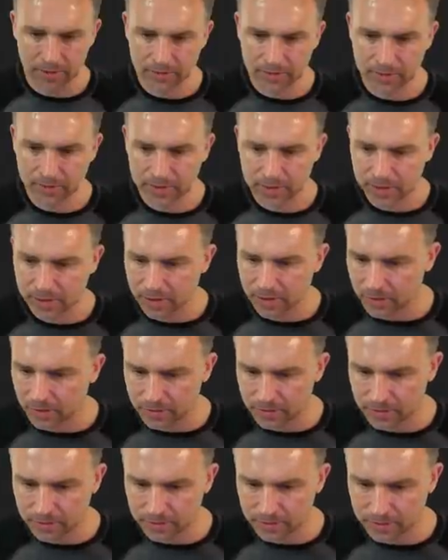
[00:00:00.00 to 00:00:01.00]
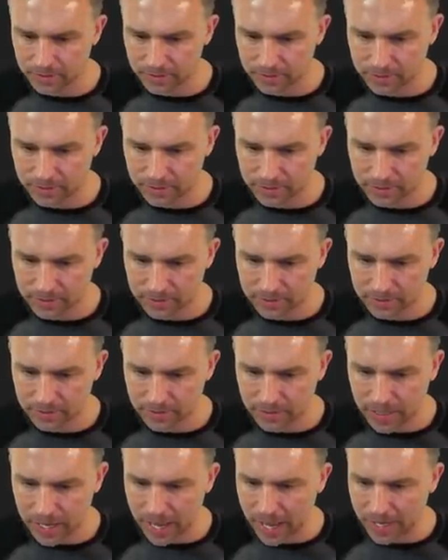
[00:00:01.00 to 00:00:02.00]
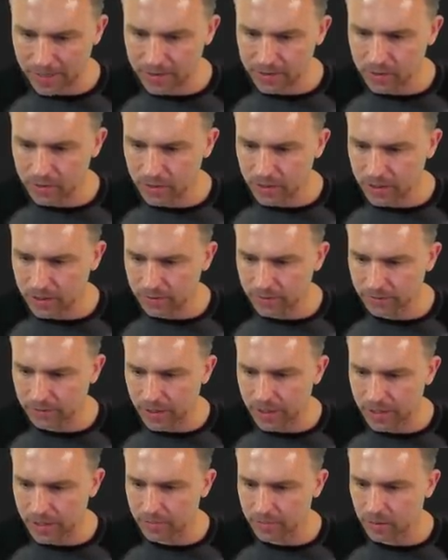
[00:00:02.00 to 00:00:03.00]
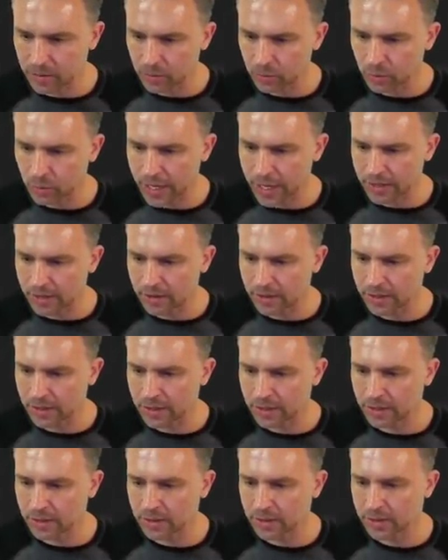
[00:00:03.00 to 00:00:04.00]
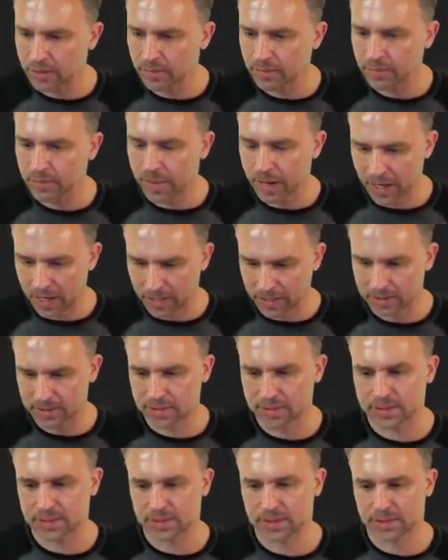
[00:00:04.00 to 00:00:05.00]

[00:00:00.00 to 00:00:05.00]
even know. Add a new keyframe, right click, paste.